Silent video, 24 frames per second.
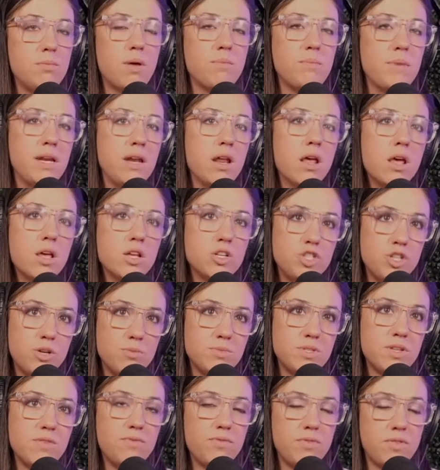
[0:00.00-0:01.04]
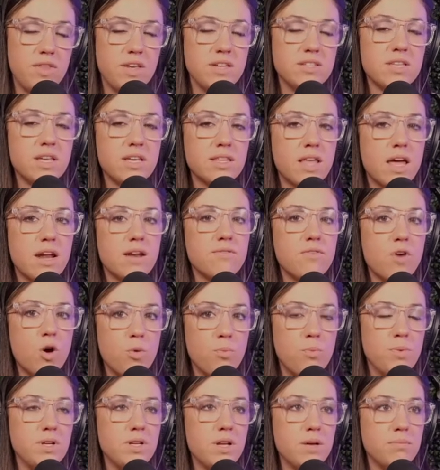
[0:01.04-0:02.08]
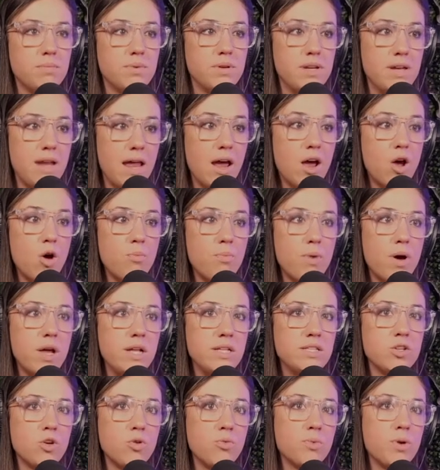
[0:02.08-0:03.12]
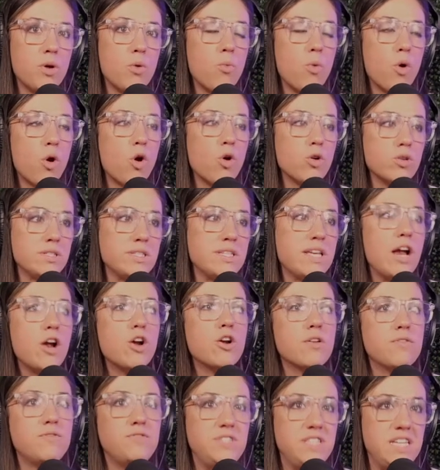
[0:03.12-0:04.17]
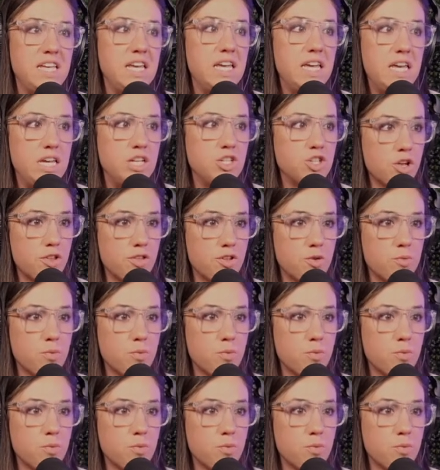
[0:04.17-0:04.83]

I mean, gyms and things like that have opened up now, but it's, we're scared of seeing each other.